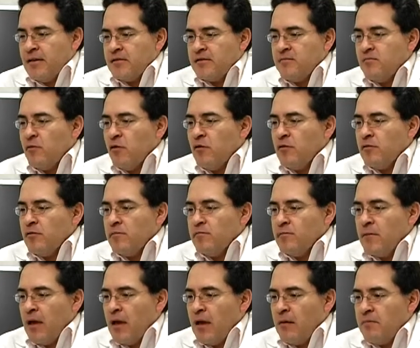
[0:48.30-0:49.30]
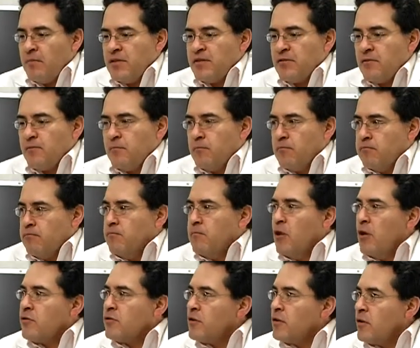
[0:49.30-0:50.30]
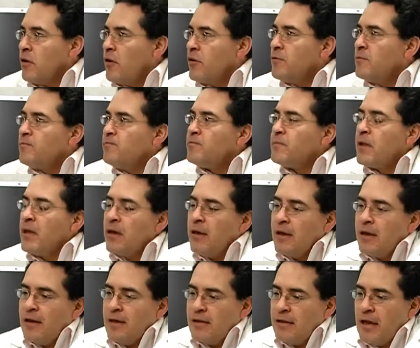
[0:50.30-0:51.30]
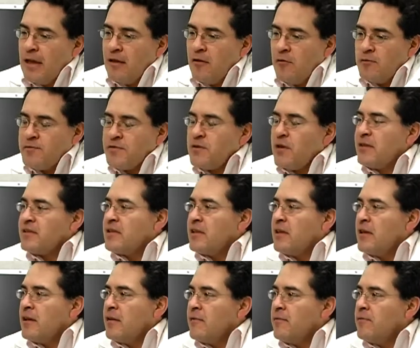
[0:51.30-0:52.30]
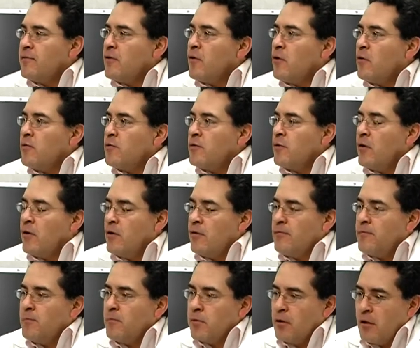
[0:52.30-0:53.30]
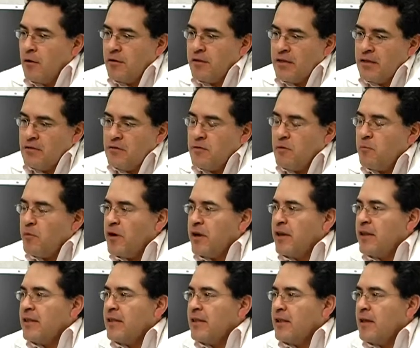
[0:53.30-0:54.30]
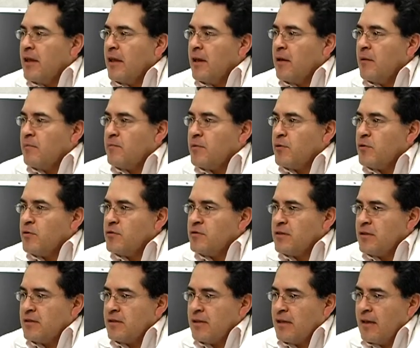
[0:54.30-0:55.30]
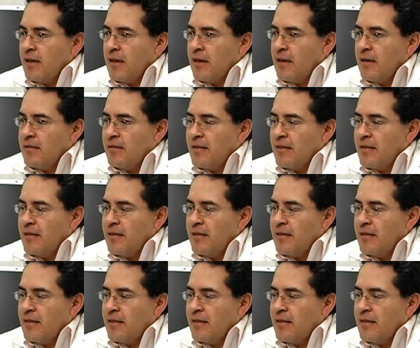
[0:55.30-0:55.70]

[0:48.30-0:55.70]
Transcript: small uh, piece of blood clot that obstructs the flow of blood into the brain, um, producing the